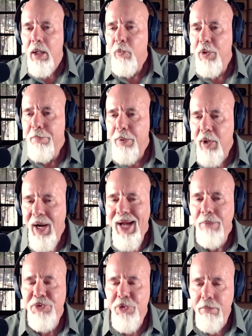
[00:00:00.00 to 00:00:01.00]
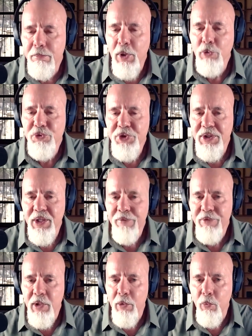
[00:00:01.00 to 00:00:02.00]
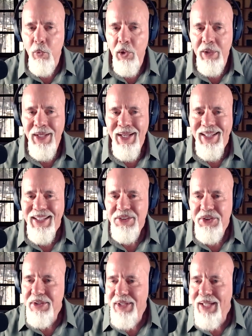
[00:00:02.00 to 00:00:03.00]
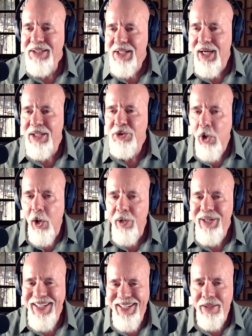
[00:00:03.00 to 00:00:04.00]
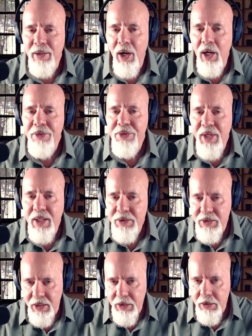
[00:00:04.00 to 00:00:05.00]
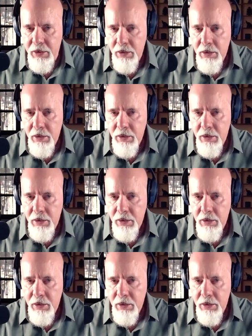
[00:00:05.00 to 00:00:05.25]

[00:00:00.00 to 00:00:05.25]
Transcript: with perhaps the most significant one is that nice guys are inauthentic,